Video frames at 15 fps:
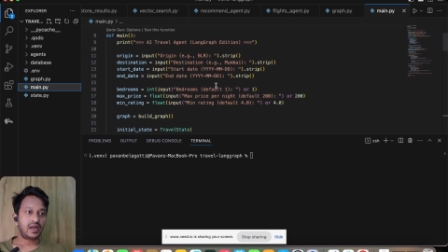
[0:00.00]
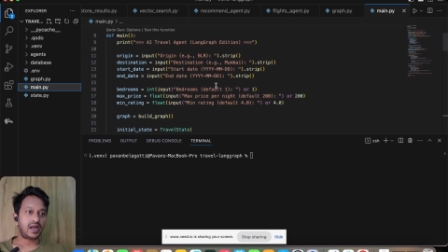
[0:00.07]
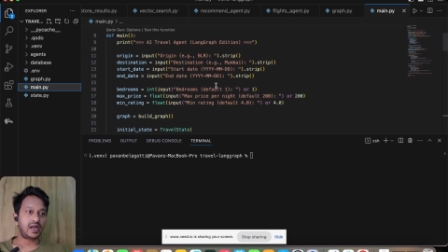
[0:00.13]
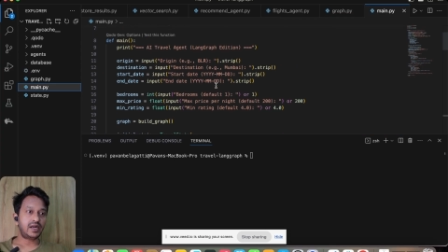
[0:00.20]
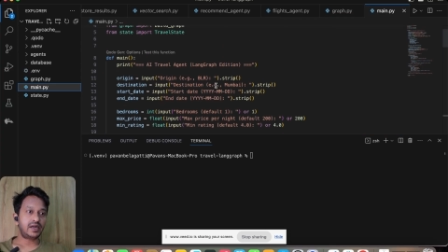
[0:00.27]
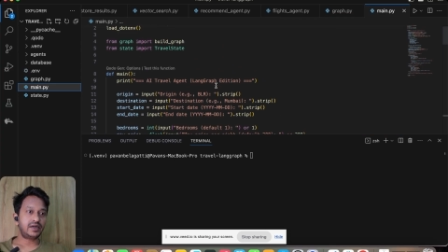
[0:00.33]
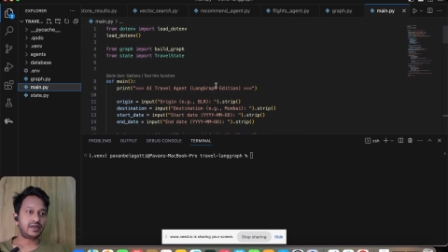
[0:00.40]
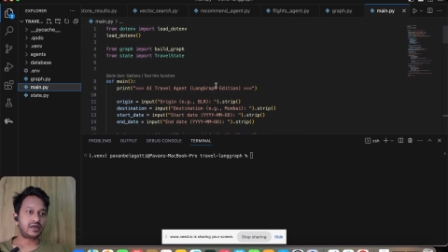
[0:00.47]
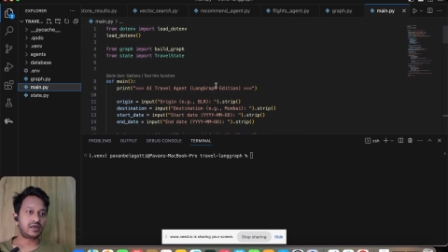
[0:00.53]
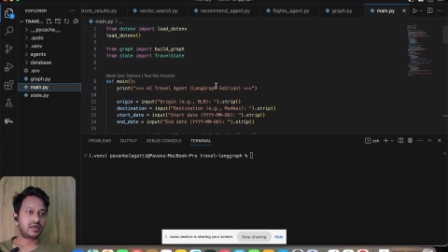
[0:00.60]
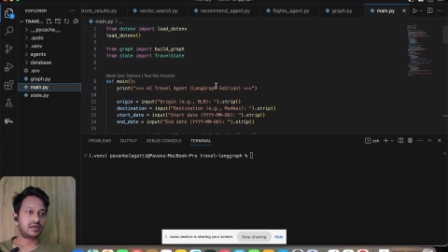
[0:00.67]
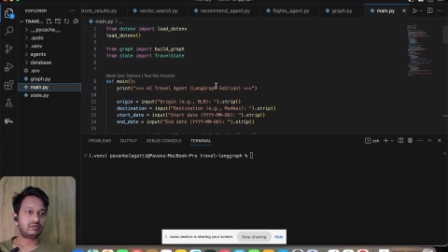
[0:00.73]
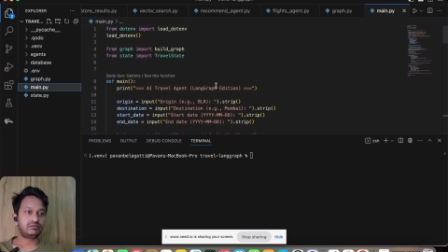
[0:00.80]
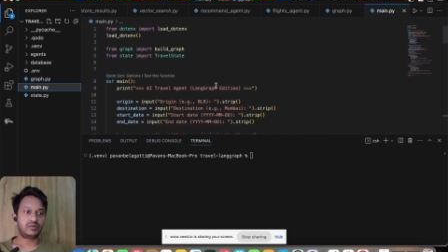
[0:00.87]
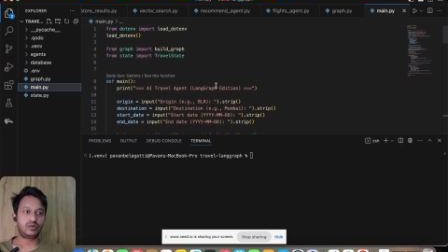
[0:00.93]
And
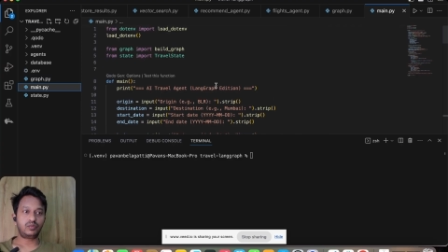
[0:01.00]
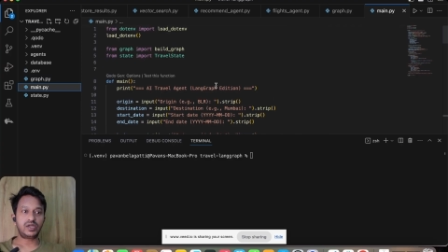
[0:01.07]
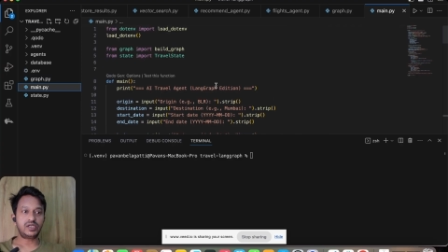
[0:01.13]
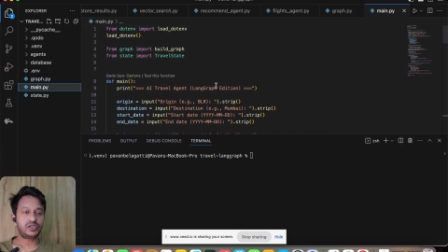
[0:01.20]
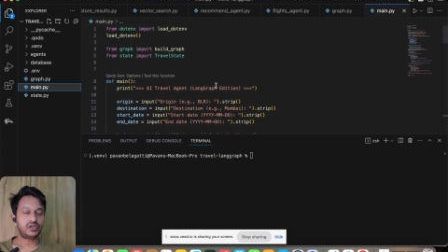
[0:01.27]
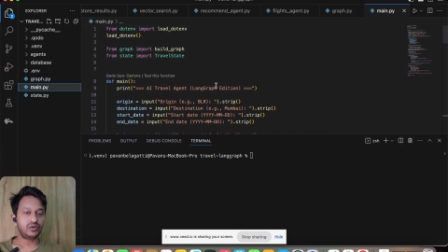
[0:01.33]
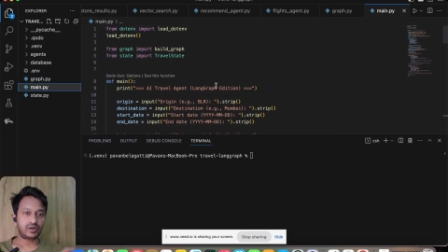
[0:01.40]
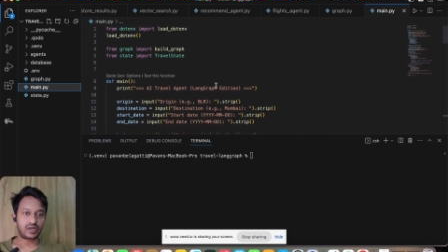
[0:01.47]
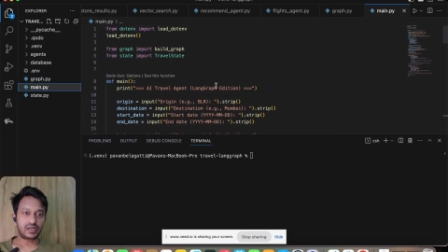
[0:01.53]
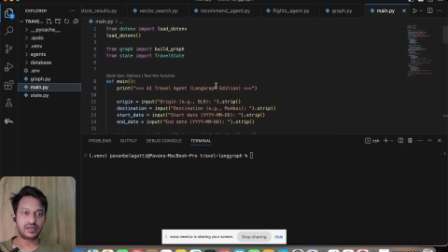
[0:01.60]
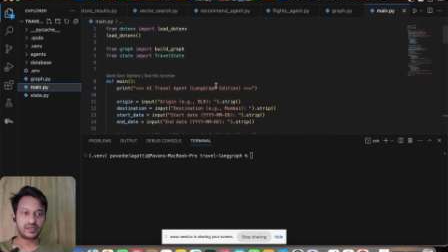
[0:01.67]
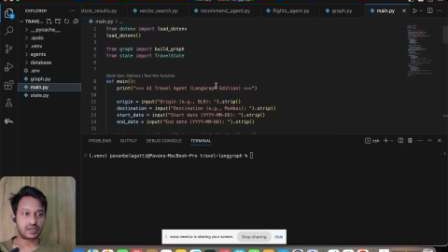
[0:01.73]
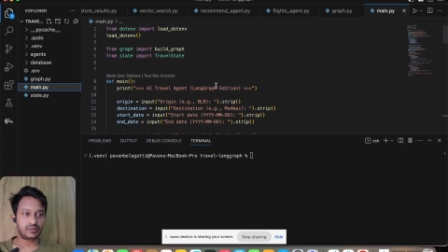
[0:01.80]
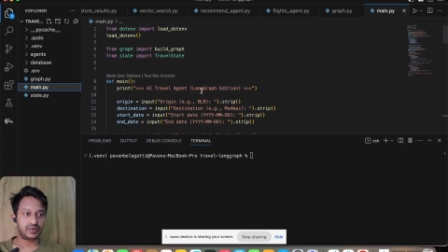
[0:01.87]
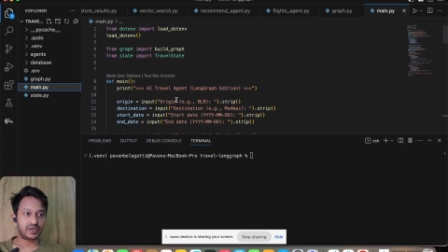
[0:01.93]
uh, once you run
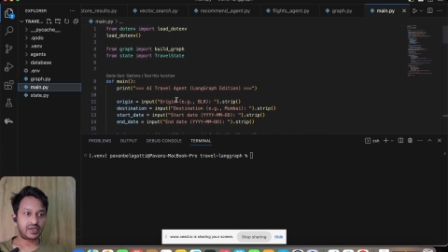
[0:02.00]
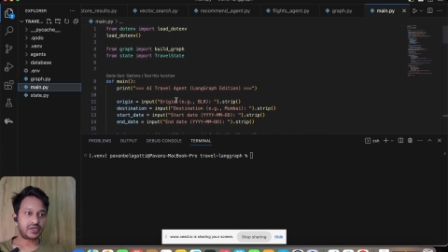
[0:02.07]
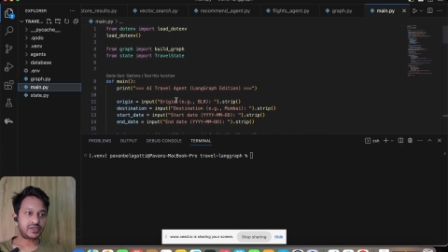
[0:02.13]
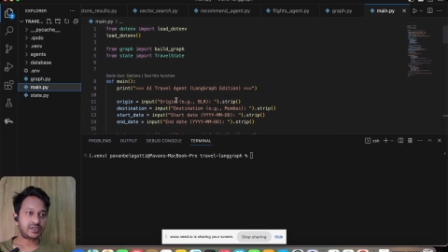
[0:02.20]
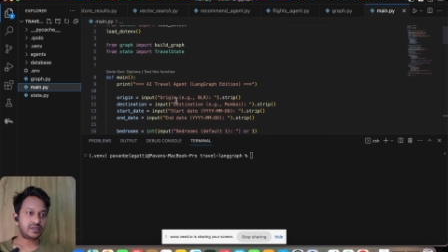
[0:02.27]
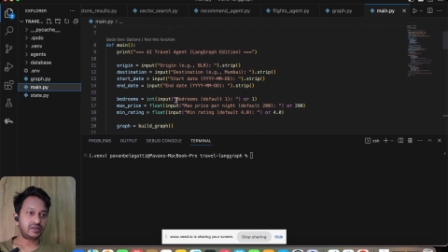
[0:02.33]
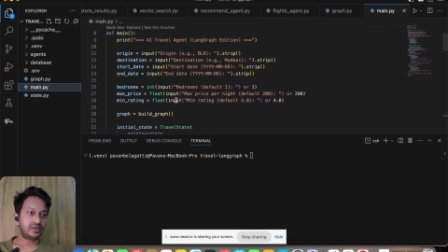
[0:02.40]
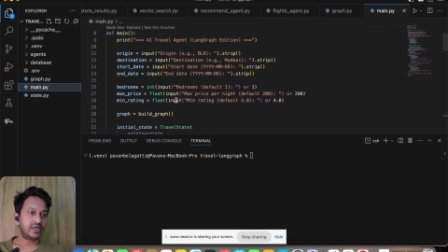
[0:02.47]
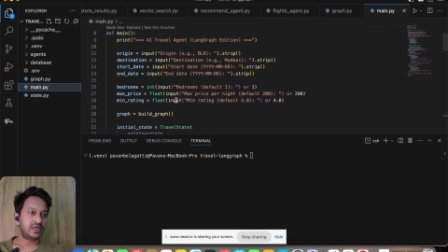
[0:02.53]
this application,